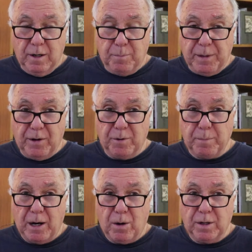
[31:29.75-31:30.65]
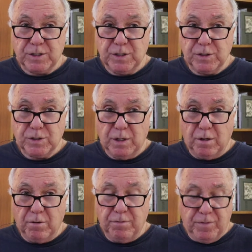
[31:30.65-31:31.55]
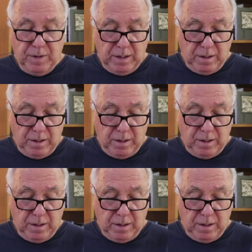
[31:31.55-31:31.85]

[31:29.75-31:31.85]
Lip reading: apparent powerlessness of